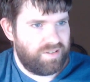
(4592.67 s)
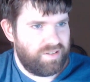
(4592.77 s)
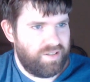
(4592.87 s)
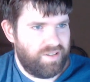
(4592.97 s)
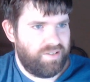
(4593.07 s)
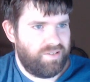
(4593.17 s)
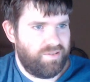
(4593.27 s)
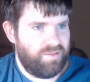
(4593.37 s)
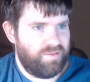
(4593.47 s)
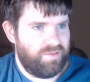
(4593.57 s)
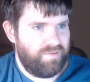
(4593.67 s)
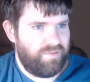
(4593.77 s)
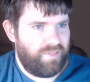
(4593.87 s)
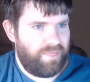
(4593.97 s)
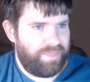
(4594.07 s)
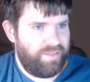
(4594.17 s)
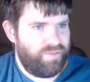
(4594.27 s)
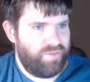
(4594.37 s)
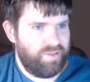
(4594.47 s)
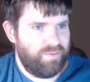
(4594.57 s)
Yeah, so that's
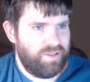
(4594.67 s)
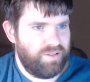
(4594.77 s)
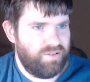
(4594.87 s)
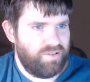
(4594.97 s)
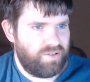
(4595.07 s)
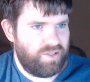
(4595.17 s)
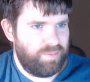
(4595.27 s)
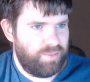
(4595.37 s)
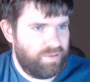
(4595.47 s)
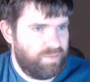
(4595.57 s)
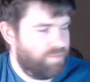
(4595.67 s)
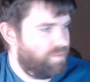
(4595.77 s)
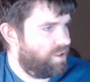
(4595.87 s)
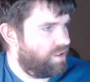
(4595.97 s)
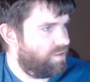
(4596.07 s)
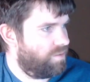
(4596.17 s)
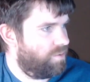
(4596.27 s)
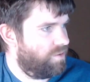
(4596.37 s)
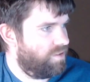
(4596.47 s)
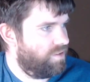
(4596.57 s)
fine. We can just drop in market
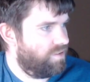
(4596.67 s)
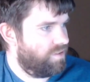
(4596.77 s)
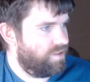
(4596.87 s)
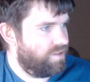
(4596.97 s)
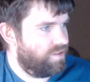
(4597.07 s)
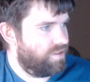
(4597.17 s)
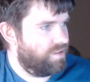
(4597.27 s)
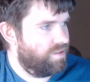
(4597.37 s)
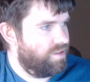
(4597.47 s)
pretty easily here.